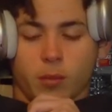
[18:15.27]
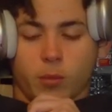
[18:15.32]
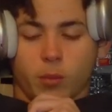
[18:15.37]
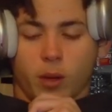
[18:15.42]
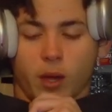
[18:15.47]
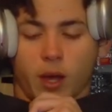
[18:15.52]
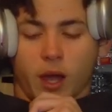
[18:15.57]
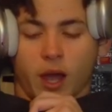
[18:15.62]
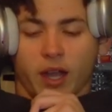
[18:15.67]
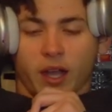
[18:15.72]

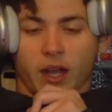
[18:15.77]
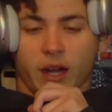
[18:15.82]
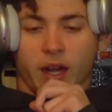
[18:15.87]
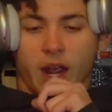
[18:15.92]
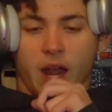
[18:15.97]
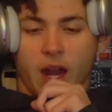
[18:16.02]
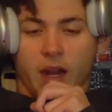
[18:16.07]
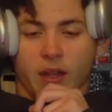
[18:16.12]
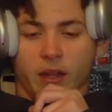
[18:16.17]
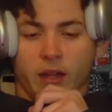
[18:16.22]
But I got to
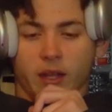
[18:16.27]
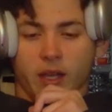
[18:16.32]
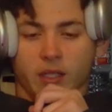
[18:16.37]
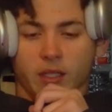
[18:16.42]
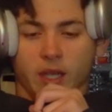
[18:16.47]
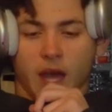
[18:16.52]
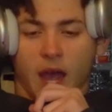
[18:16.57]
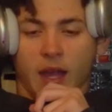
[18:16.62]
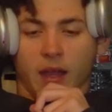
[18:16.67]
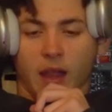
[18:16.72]
edit these
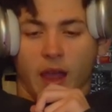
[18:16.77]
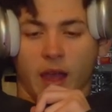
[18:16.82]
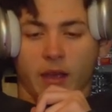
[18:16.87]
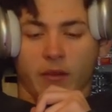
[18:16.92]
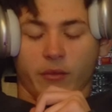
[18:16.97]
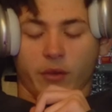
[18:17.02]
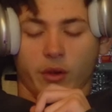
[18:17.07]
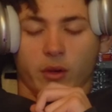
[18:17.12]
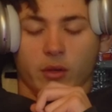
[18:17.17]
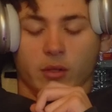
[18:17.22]
highlight
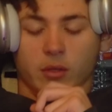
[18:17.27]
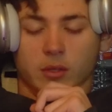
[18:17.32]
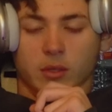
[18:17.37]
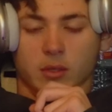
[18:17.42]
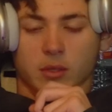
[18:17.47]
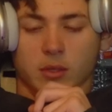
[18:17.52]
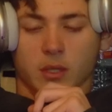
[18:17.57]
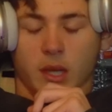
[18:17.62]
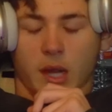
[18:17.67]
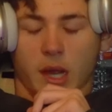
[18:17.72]

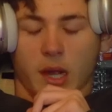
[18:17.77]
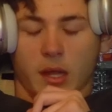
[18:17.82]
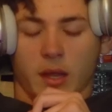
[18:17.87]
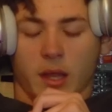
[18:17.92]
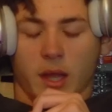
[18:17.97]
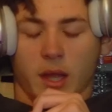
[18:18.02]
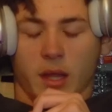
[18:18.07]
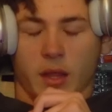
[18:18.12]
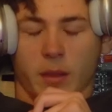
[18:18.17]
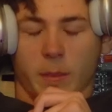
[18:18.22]
reels and
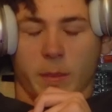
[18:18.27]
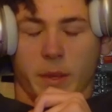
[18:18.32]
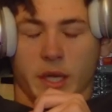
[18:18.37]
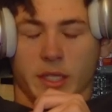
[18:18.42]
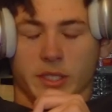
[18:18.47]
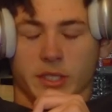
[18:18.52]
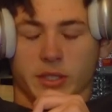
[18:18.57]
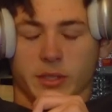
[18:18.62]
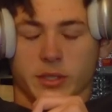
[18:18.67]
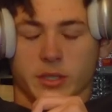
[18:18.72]
then the
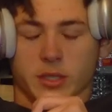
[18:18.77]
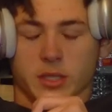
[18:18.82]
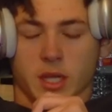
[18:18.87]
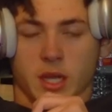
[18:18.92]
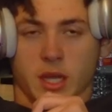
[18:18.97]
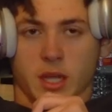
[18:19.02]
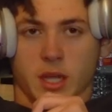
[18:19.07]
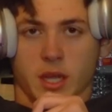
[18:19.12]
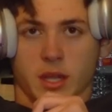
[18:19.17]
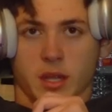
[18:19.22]
pictures
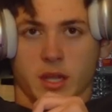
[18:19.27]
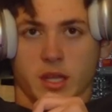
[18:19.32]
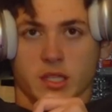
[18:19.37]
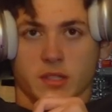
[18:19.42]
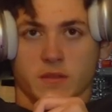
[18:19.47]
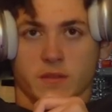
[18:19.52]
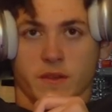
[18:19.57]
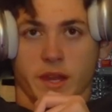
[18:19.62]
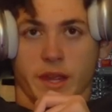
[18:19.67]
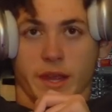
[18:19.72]
and then this
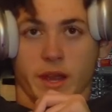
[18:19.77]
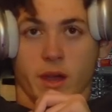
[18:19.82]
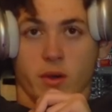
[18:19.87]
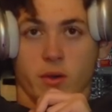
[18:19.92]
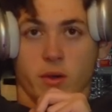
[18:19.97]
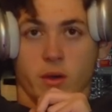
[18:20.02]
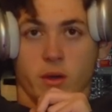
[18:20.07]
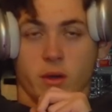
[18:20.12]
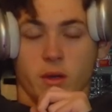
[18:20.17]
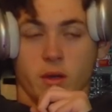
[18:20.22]

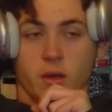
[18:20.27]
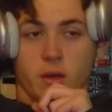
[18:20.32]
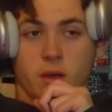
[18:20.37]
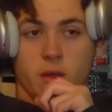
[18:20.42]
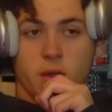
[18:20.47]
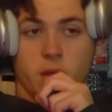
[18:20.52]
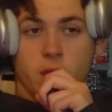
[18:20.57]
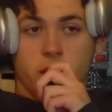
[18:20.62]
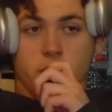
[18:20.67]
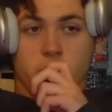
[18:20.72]
video.
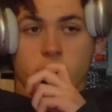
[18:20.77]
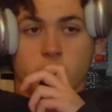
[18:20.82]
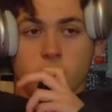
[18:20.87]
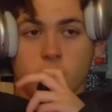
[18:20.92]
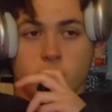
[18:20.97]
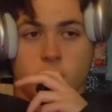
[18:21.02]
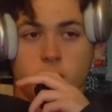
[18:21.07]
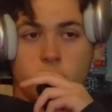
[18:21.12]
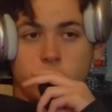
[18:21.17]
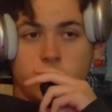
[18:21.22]

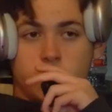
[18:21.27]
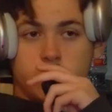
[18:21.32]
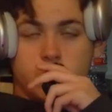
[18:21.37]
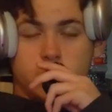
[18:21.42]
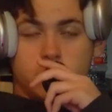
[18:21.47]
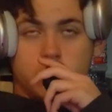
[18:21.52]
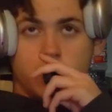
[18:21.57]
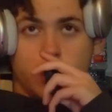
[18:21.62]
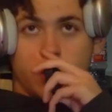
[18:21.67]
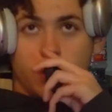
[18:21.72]

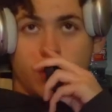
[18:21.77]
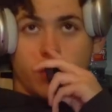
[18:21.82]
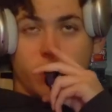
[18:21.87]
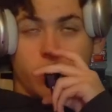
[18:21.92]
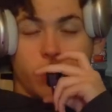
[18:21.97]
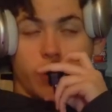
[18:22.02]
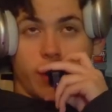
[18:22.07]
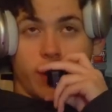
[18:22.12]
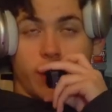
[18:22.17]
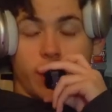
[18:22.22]
So,
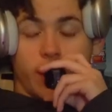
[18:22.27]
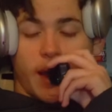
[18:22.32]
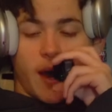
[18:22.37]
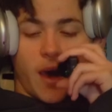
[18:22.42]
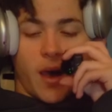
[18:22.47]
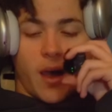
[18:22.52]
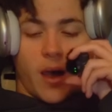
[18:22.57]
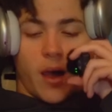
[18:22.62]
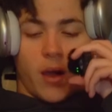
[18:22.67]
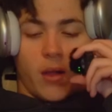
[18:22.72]

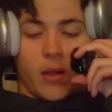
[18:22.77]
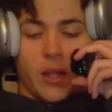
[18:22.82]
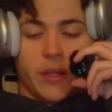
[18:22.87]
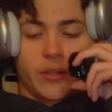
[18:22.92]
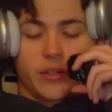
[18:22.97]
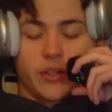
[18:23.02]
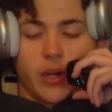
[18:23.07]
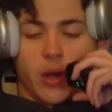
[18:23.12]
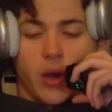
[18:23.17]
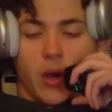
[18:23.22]
yeah, I'll
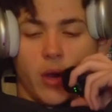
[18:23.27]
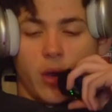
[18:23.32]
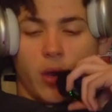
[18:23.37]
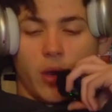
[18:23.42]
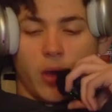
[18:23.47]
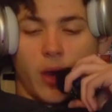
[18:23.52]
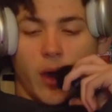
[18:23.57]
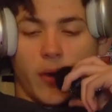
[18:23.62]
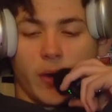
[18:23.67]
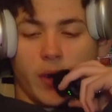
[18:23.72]
let
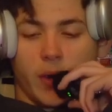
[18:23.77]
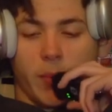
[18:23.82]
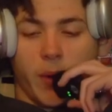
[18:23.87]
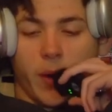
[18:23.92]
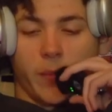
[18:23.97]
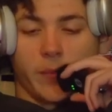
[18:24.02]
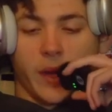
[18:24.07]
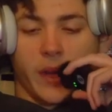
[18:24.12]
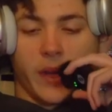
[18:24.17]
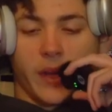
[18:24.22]
y'all, I'll keep you
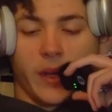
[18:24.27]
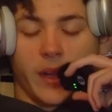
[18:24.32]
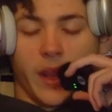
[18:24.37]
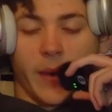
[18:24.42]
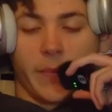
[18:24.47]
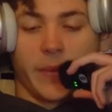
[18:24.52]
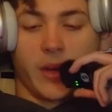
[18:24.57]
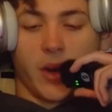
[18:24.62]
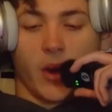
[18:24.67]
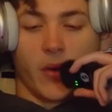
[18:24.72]
updated. Let
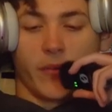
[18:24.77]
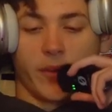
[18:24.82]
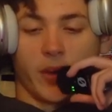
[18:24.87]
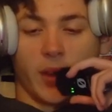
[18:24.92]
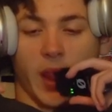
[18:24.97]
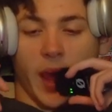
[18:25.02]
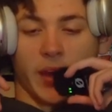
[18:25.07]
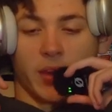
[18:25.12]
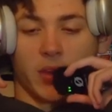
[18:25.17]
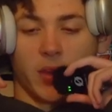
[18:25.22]
me know if you
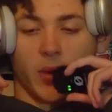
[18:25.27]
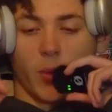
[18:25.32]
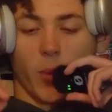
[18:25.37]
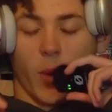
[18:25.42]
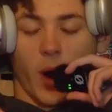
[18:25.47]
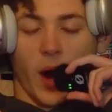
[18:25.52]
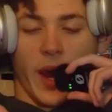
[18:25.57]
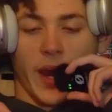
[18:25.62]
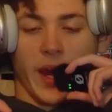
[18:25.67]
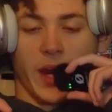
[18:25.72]
like the
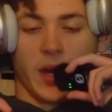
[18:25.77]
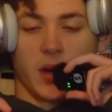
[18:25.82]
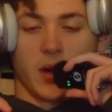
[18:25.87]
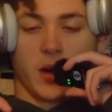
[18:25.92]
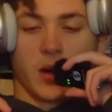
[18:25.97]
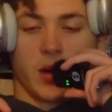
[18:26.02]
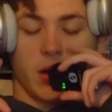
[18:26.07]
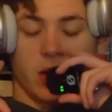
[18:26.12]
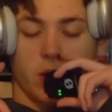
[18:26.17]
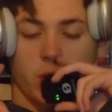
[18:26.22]
wine
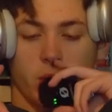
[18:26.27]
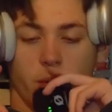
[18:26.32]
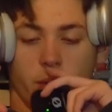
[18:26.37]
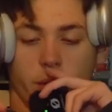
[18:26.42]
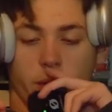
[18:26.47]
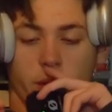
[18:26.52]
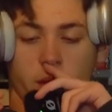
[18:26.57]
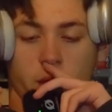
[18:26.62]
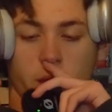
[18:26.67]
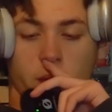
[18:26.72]

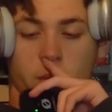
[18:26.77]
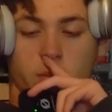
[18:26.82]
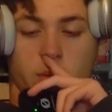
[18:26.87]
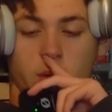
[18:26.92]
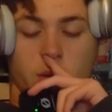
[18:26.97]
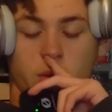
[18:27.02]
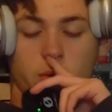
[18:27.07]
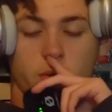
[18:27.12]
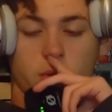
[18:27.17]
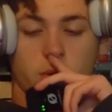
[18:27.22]
or the
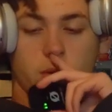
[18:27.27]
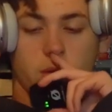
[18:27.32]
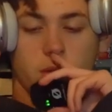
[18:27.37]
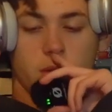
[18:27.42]
blue.